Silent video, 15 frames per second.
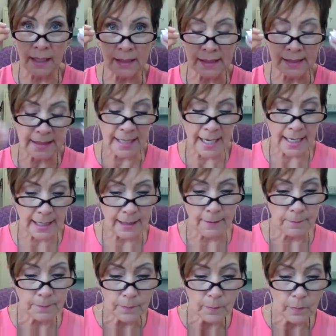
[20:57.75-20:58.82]
stay.
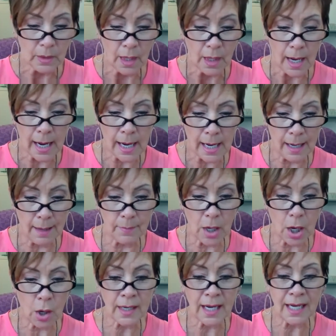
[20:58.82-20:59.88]

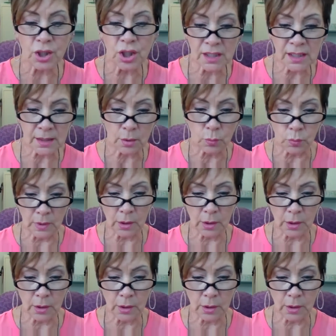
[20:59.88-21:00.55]
Okay, just real